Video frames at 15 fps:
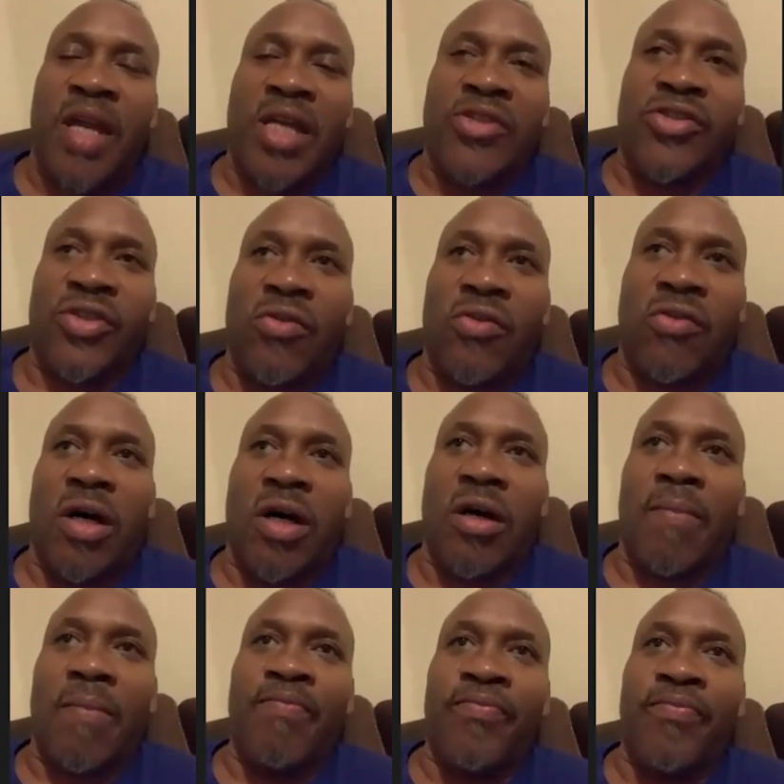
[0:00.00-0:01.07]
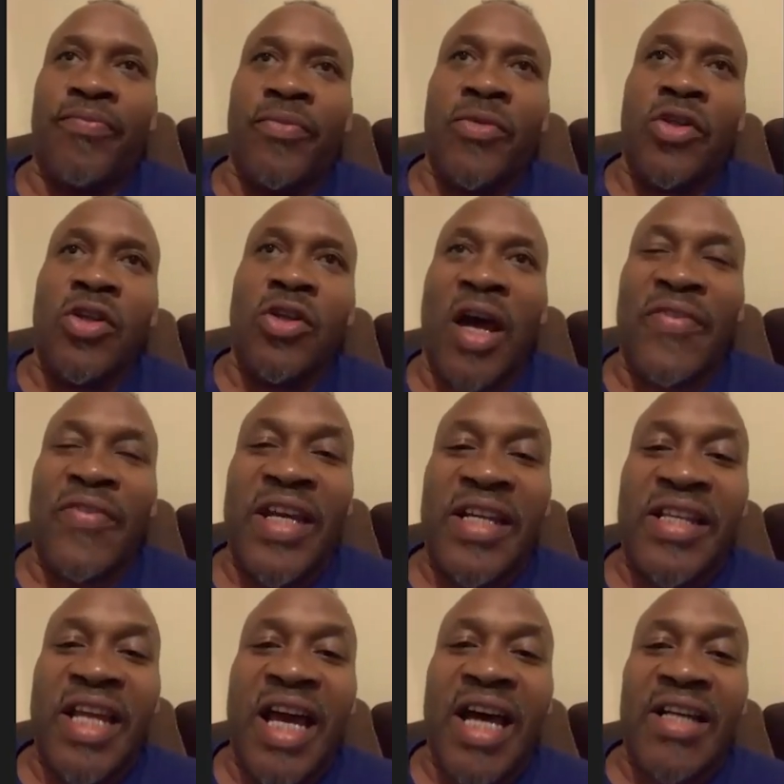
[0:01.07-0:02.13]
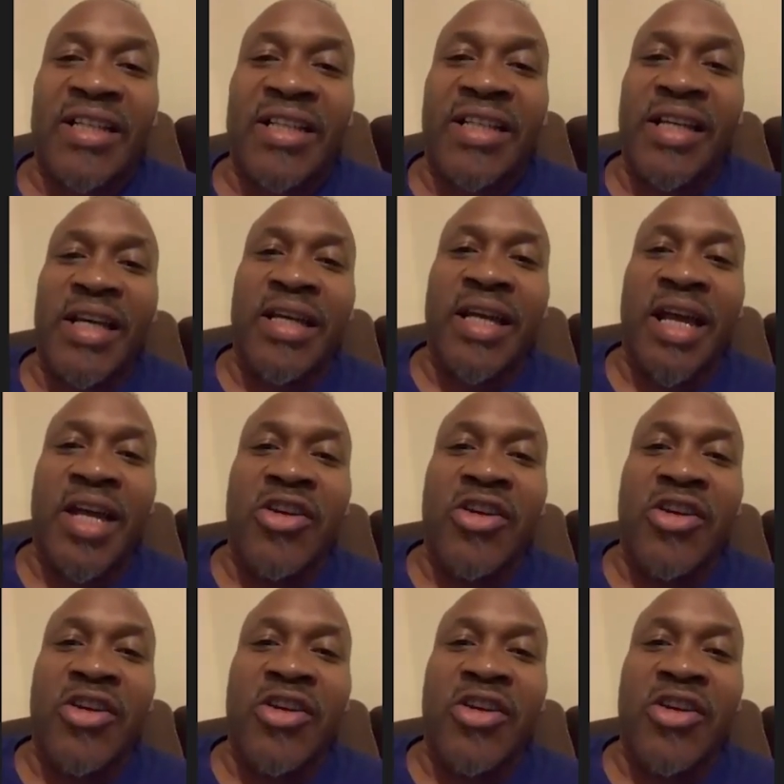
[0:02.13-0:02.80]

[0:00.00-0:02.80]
And so, I think Don King,